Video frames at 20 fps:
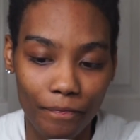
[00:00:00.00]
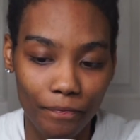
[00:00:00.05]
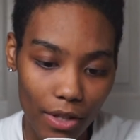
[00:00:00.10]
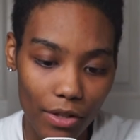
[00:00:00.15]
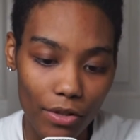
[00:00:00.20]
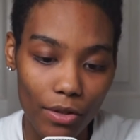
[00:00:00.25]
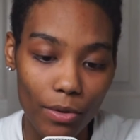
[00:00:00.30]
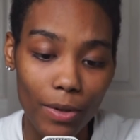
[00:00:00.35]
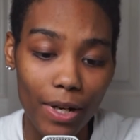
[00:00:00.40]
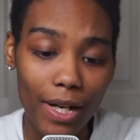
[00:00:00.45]

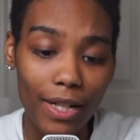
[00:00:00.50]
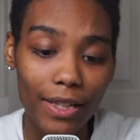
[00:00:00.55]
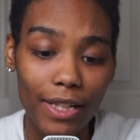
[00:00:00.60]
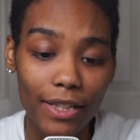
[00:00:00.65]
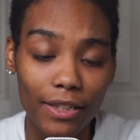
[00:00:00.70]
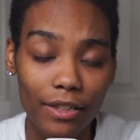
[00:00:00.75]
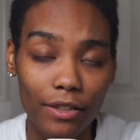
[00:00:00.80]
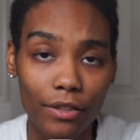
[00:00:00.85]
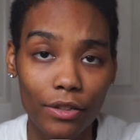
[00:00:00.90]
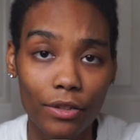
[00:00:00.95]
So what I
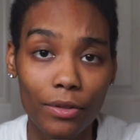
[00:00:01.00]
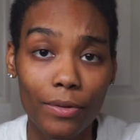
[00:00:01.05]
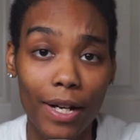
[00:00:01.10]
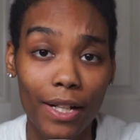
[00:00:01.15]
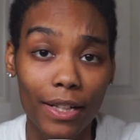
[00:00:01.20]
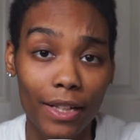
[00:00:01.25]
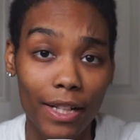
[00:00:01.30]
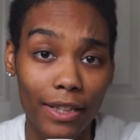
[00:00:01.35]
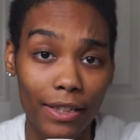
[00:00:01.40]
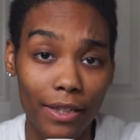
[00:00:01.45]
like to do, I
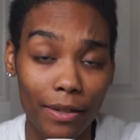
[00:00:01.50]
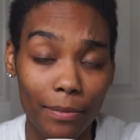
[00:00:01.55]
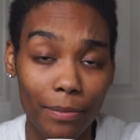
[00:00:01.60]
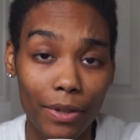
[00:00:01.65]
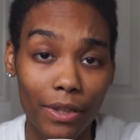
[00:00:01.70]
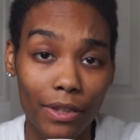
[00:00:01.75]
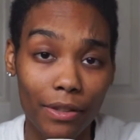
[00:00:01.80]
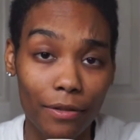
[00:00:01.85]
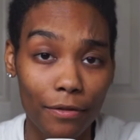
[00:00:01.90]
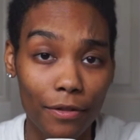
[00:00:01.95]
like to
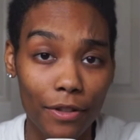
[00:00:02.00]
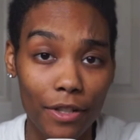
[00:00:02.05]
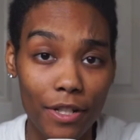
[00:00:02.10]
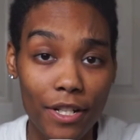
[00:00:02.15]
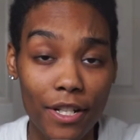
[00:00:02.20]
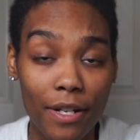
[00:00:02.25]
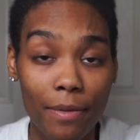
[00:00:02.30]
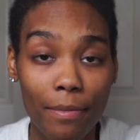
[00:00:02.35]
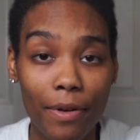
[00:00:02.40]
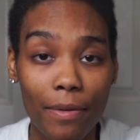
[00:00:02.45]
put the
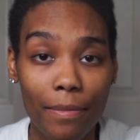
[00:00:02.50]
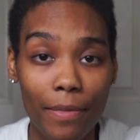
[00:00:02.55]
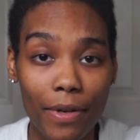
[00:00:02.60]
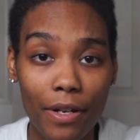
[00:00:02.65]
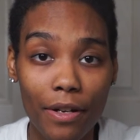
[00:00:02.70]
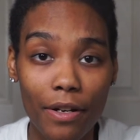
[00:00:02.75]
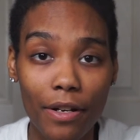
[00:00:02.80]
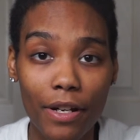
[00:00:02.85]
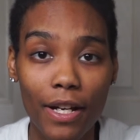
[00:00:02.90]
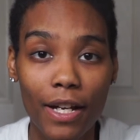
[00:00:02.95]
footage in
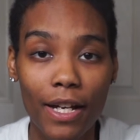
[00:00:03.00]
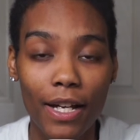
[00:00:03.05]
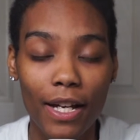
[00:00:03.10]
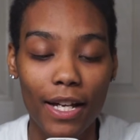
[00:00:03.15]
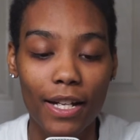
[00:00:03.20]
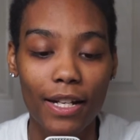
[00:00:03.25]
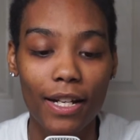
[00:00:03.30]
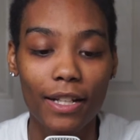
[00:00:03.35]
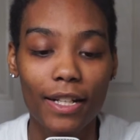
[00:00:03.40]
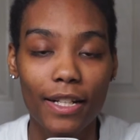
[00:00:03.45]
Premiere
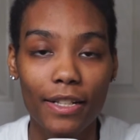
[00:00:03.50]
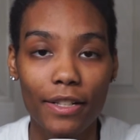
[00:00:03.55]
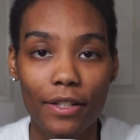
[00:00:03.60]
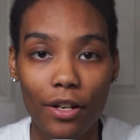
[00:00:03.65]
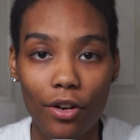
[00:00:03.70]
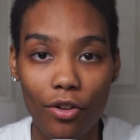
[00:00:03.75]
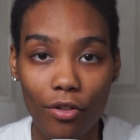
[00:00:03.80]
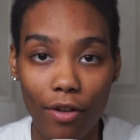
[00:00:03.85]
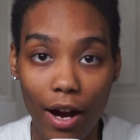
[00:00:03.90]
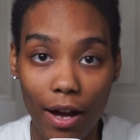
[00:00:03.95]
and I like to
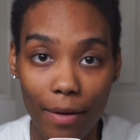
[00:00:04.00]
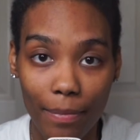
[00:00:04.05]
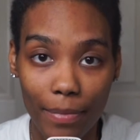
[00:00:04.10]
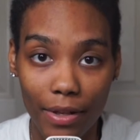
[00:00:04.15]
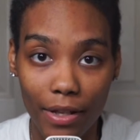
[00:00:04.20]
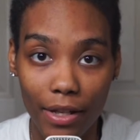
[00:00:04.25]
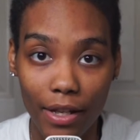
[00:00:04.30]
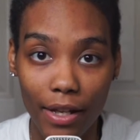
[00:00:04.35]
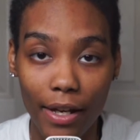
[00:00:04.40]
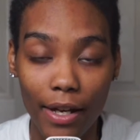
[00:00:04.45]
crop
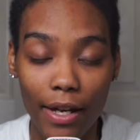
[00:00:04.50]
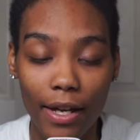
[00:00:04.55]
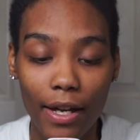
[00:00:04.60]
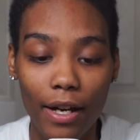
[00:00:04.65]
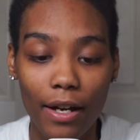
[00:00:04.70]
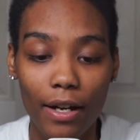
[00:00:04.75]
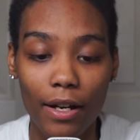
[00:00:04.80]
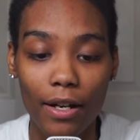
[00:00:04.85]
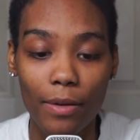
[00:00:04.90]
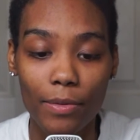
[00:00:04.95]
it
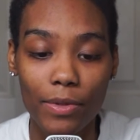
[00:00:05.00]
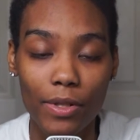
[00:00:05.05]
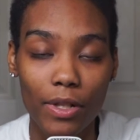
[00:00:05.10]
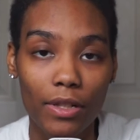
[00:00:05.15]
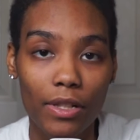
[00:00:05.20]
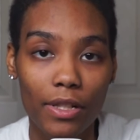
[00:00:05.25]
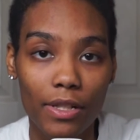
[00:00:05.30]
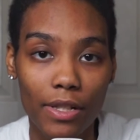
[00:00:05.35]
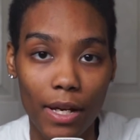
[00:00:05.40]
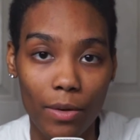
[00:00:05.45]
so it
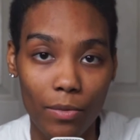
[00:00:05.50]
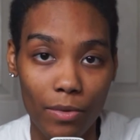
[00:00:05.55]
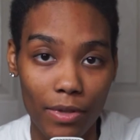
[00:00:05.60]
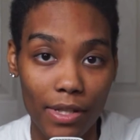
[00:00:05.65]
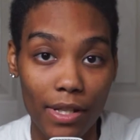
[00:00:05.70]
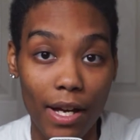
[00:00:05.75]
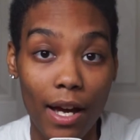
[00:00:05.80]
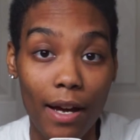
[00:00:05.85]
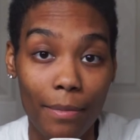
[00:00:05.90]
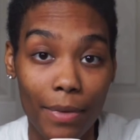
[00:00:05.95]
looks like we're
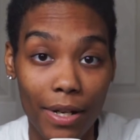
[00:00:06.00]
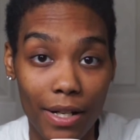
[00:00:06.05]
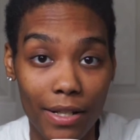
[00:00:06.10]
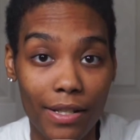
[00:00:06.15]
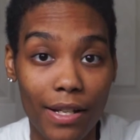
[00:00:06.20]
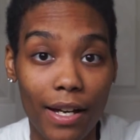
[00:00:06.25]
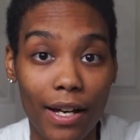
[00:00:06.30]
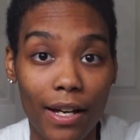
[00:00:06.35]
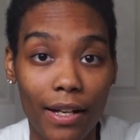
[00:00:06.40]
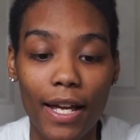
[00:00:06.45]
side by
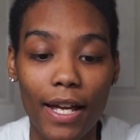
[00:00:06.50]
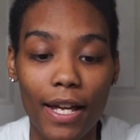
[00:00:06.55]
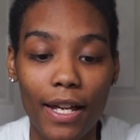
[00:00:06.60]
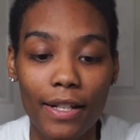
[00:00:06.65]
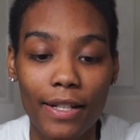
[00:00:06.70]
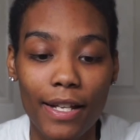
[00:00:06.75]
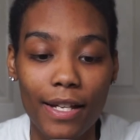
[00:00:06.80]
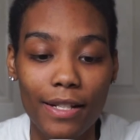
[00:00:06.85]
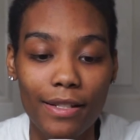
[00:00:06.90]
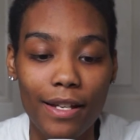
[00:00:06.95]
side.
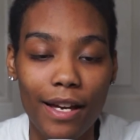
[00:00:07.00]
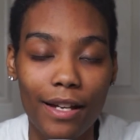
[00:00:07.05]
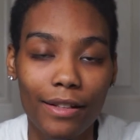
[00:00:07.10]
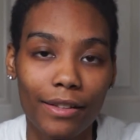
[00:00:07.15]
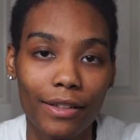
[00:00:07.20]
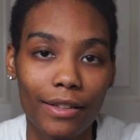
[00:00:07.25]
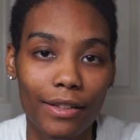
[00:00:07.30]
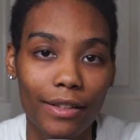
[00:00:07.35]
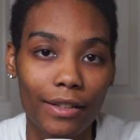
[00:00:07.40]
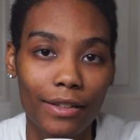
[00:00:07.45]
And that's kind
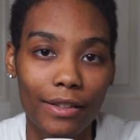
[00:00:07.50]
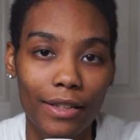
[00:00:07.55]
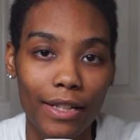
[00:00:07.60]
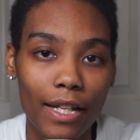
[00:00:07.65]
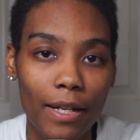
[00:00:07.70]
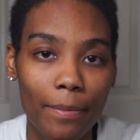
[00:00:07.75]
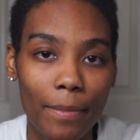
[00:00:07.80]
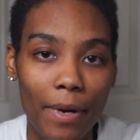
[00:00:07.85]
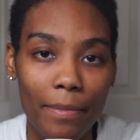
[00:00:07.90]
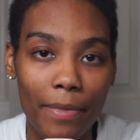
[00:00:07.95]
of the
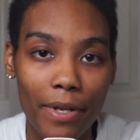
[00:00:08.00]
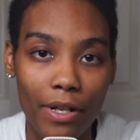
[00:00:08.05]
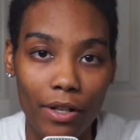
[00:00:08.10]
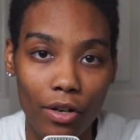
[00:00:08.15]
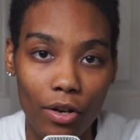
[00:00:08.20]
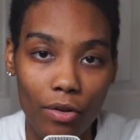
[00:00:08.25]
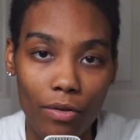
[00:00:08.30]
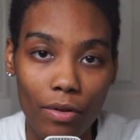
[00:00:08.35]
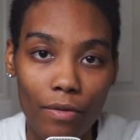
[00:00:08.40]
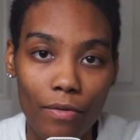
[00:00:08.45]
theme I've been
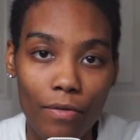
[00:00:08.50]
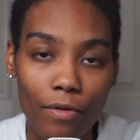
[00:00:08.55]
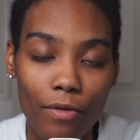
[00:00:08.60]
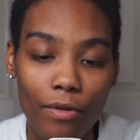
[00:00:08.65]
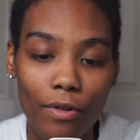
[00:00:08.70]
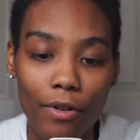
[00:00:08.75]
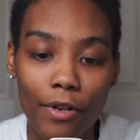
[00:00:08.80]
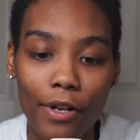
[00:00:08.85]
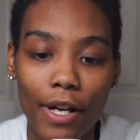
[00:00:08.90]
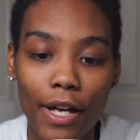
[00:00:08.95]
going
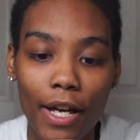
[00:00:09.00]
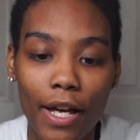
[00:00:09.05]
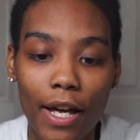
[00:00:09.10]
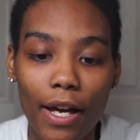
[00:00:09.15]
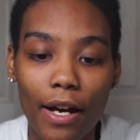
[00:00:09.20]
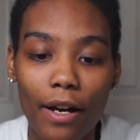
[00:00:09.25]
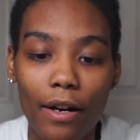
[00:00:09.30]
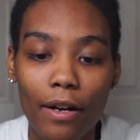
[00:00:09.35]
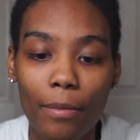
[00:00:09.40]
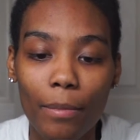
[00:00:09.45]
for.
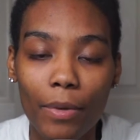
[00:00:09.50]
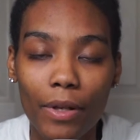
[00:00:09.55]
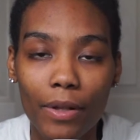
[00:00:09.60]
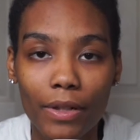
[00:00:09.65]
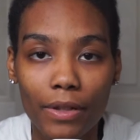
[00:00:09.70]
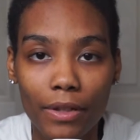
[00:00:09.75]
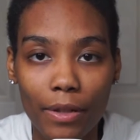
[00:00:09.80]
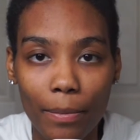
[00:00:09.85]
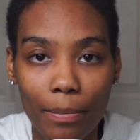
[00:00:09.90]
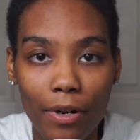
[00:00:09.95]
But
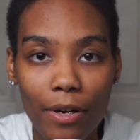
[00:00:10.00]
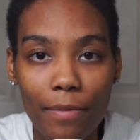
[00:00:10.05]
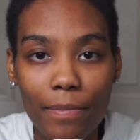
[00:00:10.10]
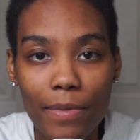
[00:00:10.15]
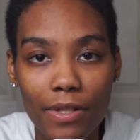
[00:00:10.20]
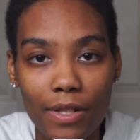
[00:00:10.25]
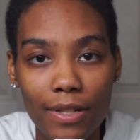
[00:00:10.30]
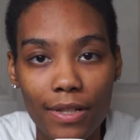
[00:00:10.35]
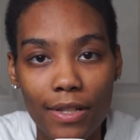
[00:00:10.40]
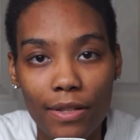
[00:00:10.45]
the
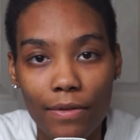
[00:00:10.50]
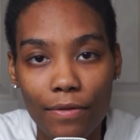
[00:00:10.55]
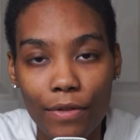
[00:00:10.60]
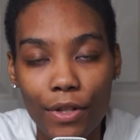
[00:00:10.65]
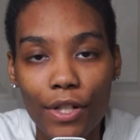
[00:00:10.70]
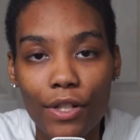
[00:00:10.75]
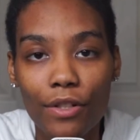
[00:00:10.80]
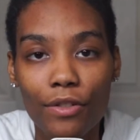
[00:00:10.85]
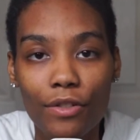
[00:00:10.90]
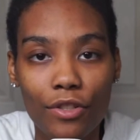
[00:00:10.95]
purpose of this
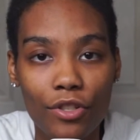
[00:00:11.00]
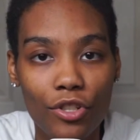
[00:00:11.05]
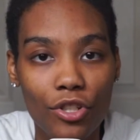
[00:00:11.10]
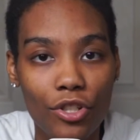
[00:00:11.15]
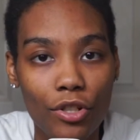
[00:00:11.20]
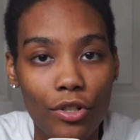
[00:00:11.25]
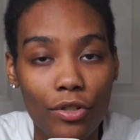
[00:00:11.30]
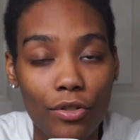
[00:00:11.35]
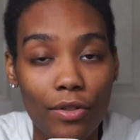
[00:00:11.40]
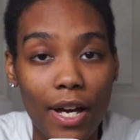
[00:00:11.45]
video is to
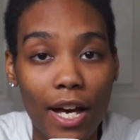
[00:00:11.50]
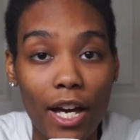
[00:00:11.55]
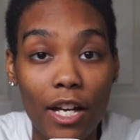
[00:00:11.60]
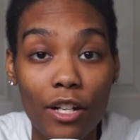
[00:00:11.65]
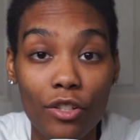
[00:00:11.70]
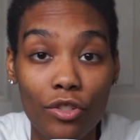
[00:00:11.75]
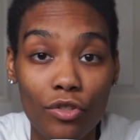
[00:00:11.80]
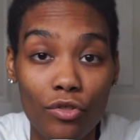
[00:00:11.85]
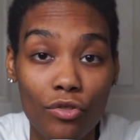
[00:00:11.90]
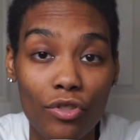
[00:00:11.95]
show you how to
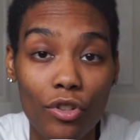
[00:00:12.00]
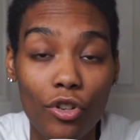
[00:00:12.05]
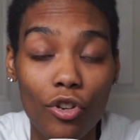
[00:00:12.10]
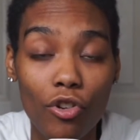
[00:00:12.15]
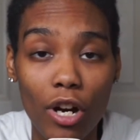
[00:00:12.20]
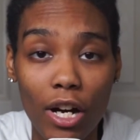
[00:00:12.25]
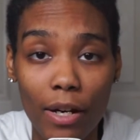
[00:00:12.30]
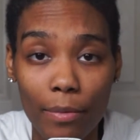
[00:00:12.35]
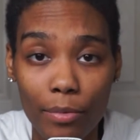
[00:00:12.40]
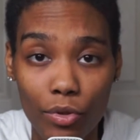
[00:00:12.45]
use the
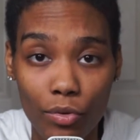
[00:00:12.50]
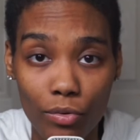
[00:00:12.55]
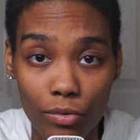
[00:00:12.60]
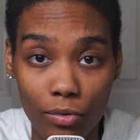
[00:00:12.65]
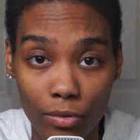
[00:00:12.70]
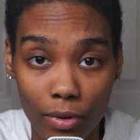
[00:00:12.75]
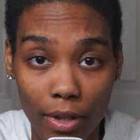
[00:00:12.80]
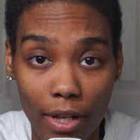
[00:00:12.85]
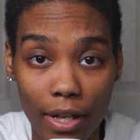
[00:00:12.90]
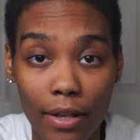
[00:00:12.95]
crop
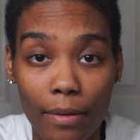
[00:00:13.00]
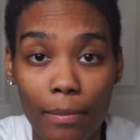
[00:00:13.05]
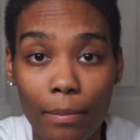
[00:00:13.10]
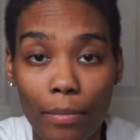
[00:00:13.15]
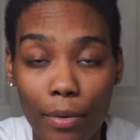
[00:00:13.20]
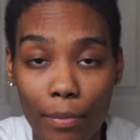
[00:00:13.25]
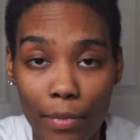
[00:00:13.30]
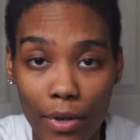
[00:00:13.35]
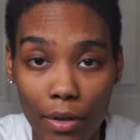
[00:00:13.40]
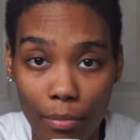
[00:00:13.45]
tool in
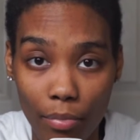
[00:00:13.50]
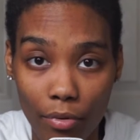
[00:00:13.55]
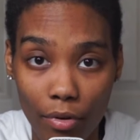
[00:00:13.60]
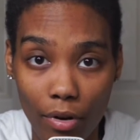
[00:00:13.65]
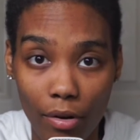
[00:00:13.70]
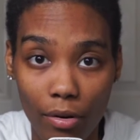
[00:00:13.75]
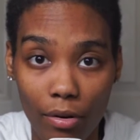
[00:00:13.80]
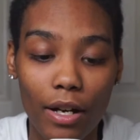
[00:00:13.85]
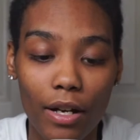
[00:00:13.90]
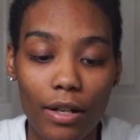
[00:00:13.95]
Premiere
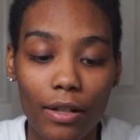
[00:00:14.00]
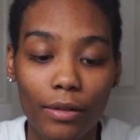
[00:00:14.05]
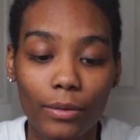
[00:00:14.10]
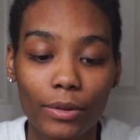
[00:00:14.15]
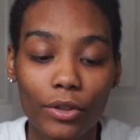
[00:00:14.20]
Pro.